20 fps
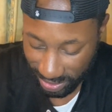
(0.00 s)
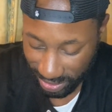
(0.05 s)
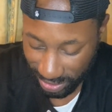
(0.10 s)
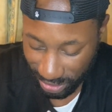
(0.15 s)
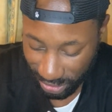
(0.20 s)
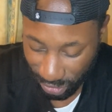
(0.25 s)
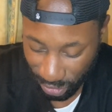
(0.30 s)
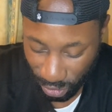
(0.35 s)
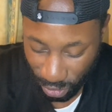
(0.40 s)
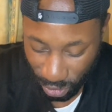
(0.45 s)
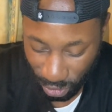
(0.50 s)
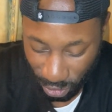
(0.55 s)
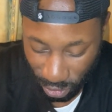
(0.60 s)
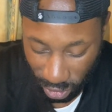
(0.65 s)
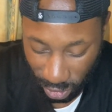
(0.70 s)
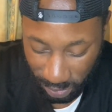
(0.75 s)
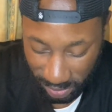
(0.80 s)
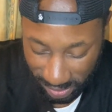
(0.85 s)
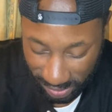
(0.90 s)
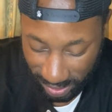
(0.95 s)
Yes, do
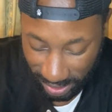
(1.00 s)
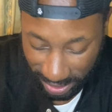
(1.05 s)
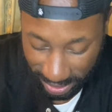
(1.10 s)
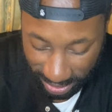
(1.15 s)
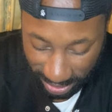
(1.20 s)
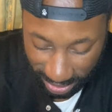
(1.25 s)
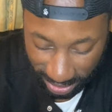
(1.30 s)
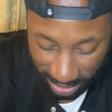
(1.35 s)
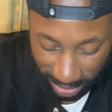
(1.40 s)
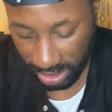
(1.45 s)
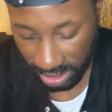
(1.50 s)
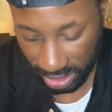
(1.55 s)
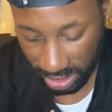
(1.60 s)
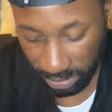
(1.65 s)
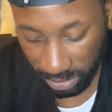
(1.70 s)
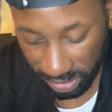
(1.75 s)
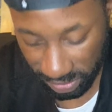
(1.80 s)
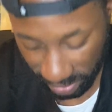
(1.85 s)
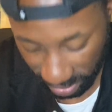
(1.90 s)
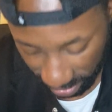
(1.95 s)
not mistaken it. He
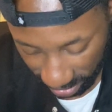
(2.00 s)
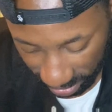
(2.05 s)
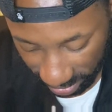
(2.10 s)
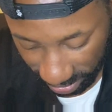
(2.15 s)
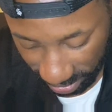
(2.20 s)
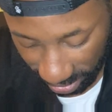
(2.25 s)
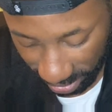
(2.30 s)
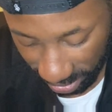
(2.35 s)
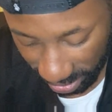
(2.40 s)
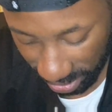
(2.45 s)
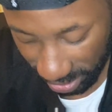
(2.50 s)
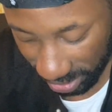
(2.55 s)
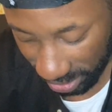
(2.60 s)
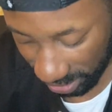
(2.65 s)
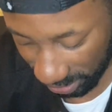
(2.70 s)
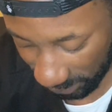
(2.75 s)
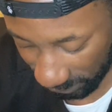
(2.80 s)
mistaken it. He